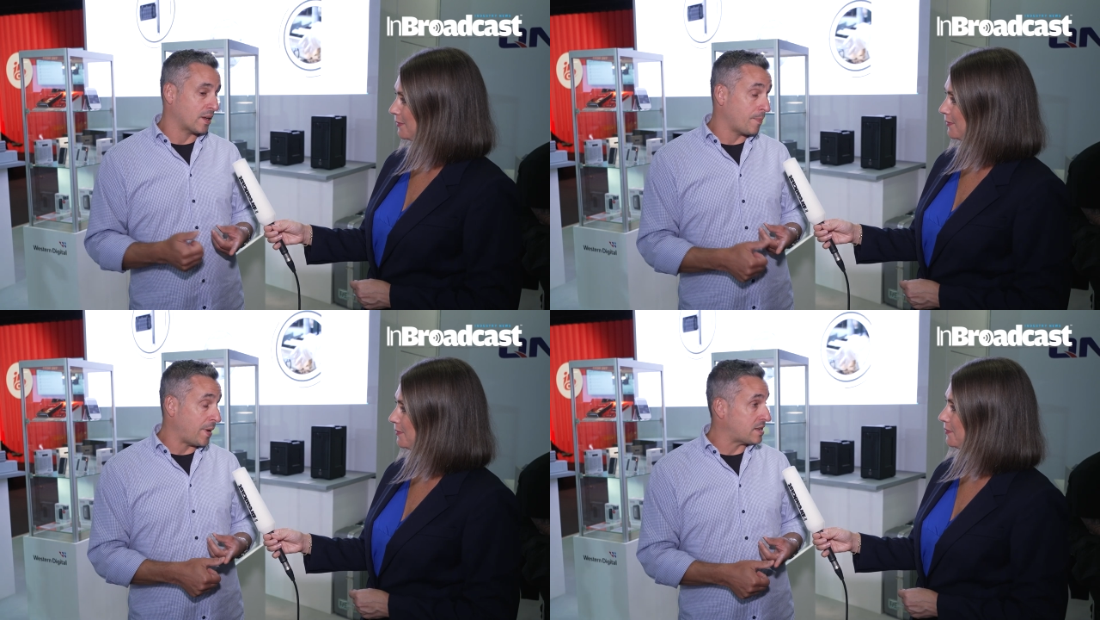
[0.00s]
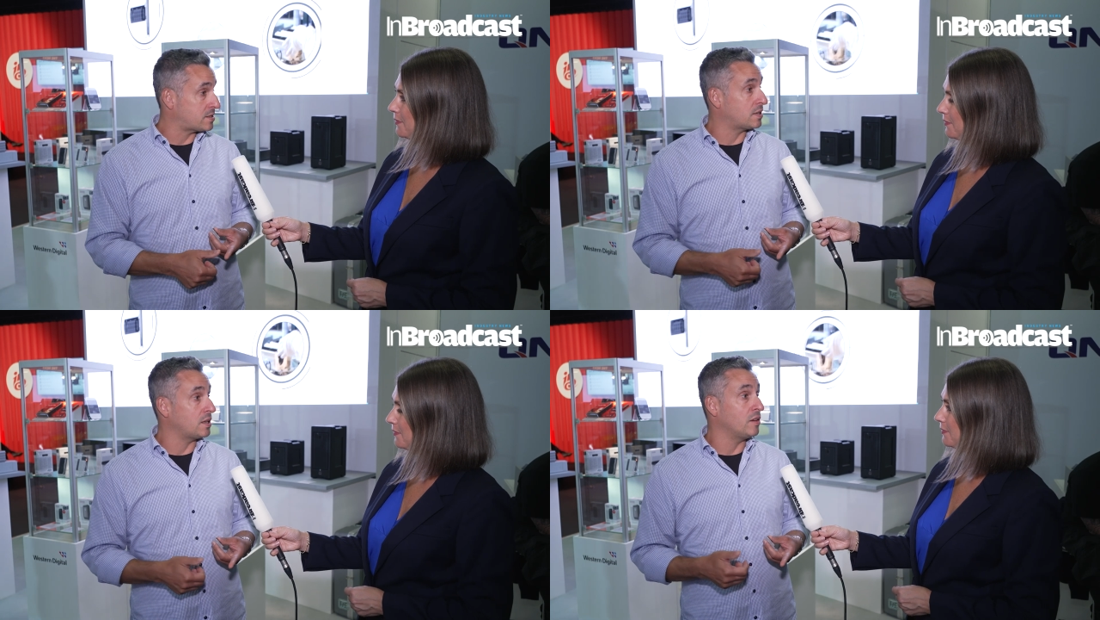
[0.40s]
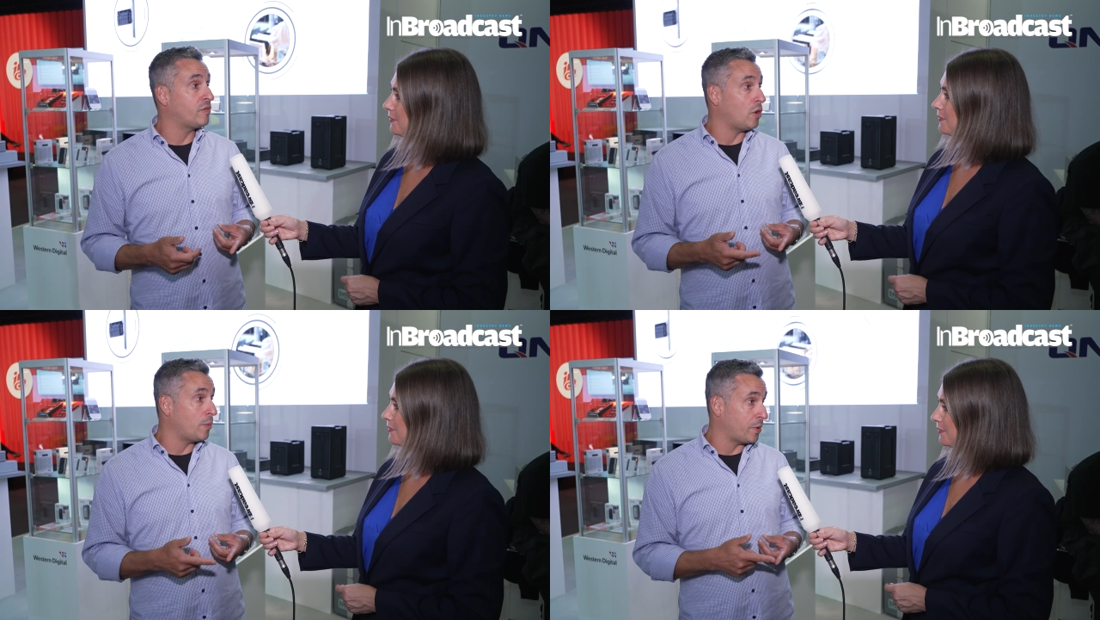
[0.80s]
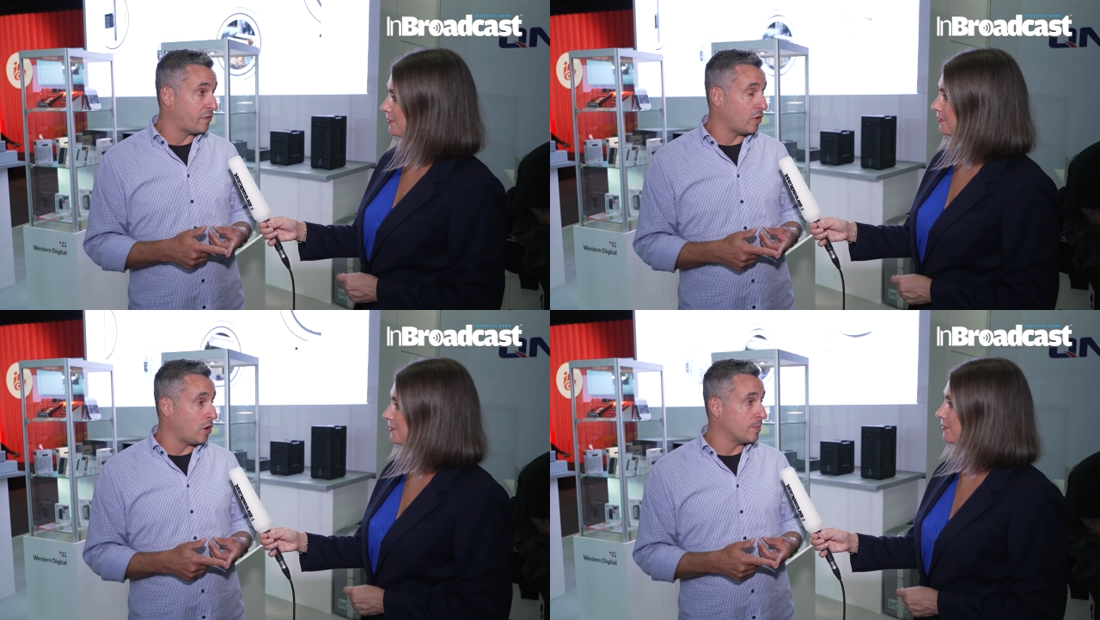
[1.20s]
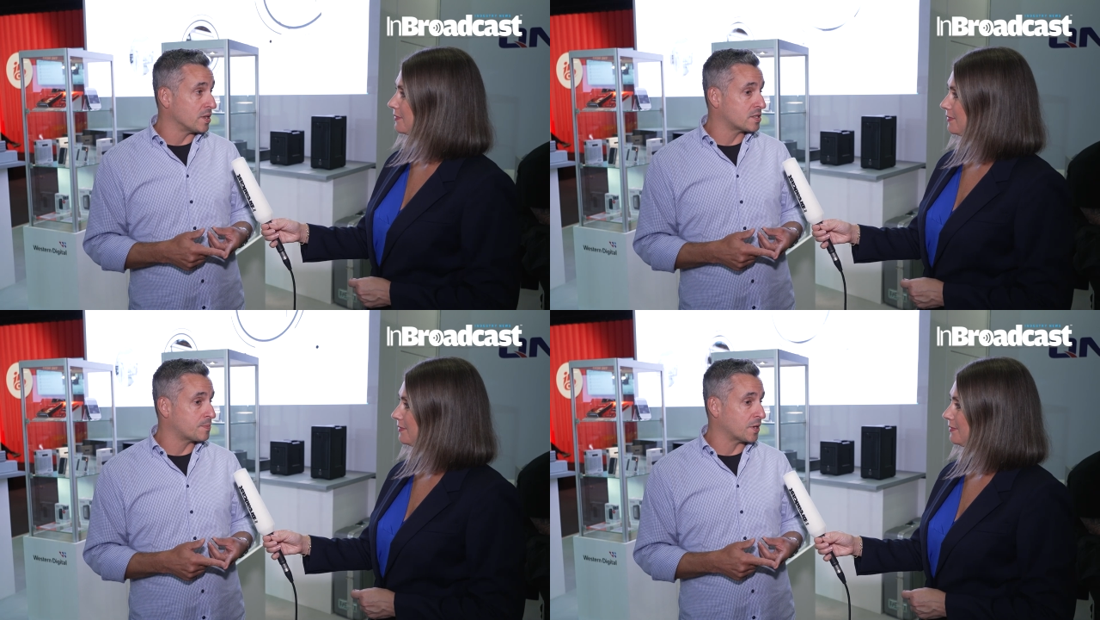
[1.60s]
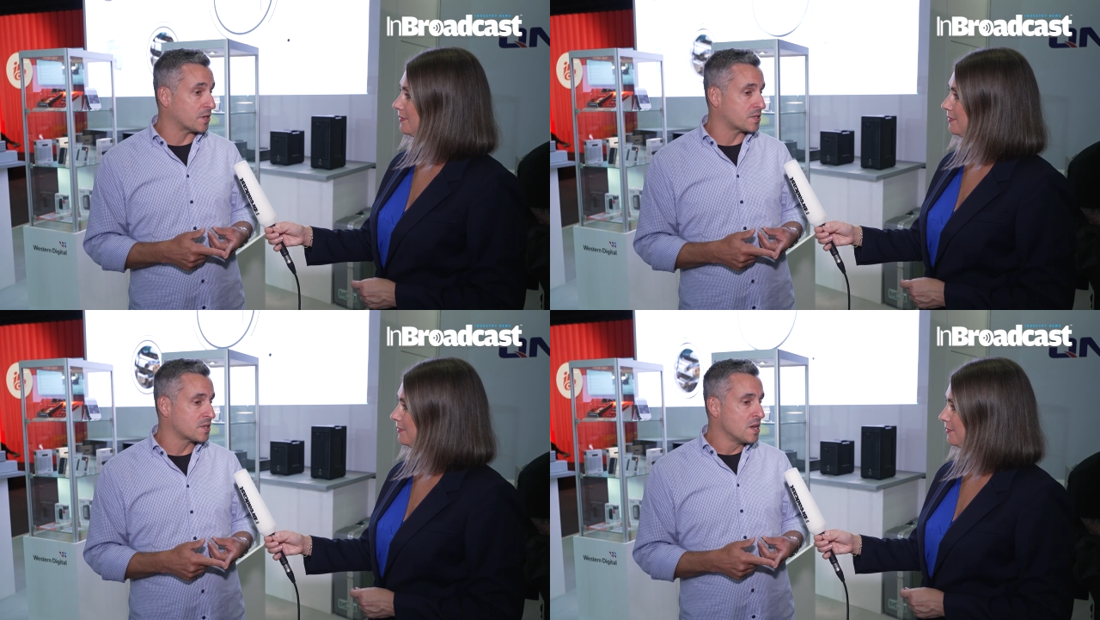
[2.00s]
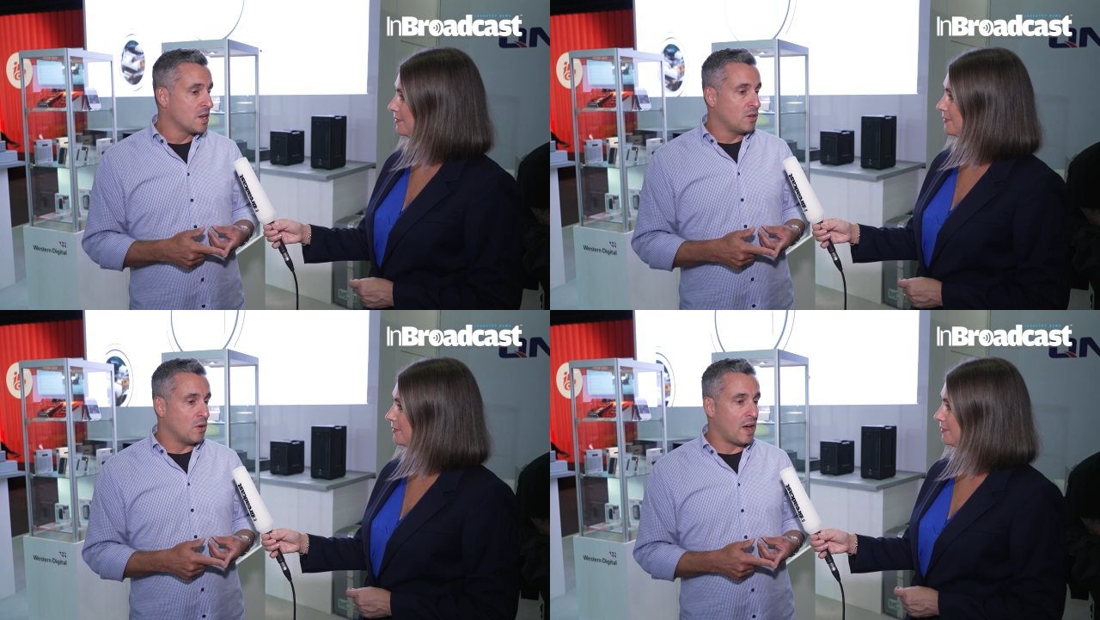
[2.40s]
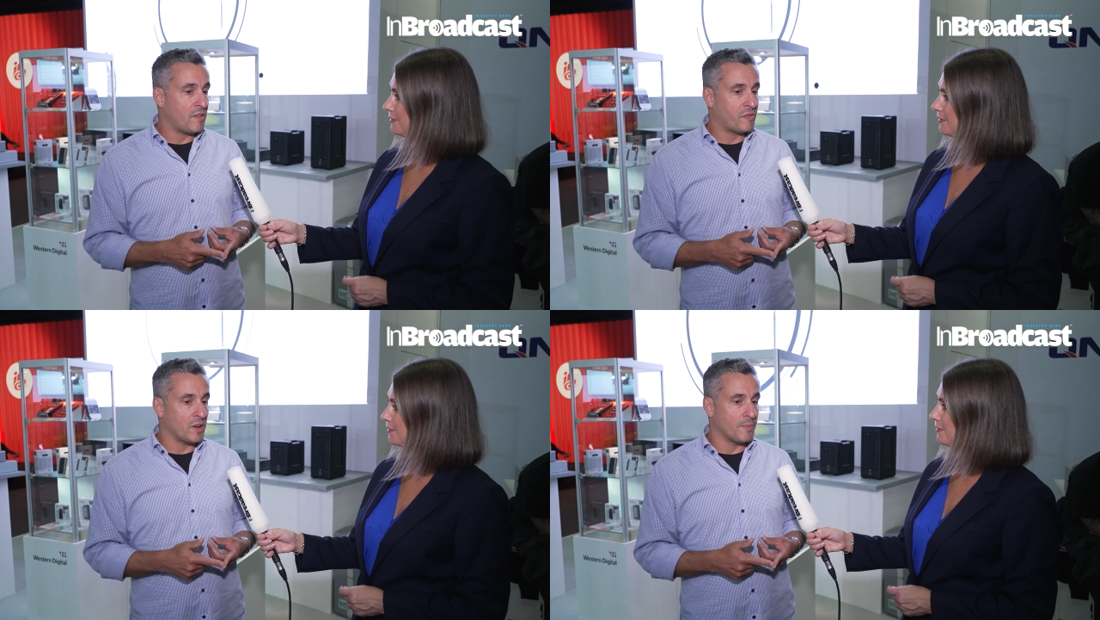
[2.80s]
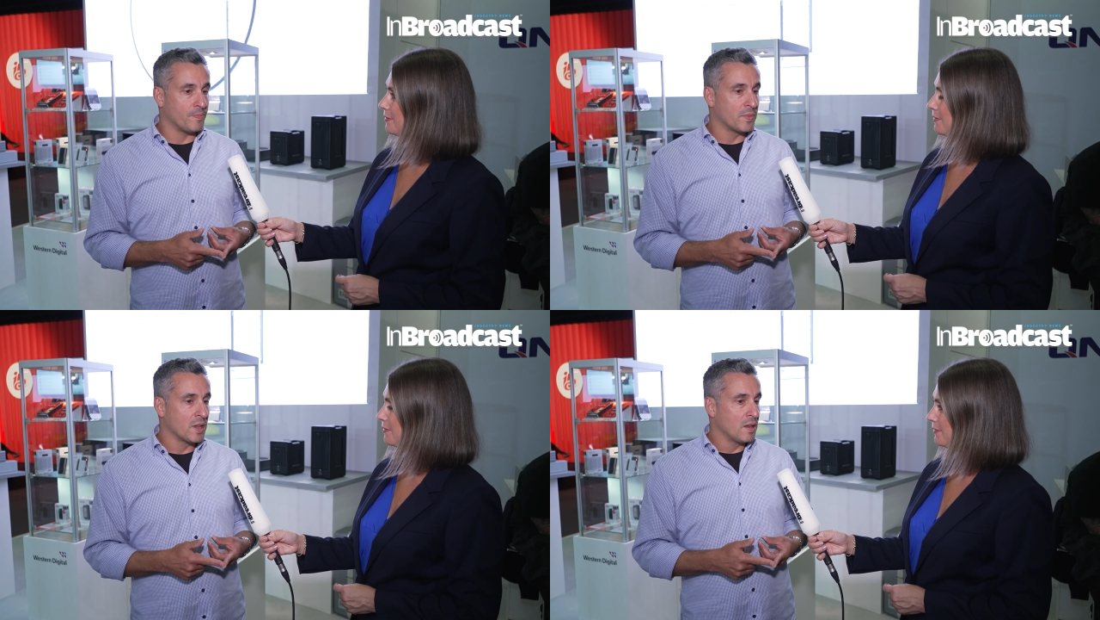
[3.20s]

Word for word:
Speaker 1: capacity for performance because you have um,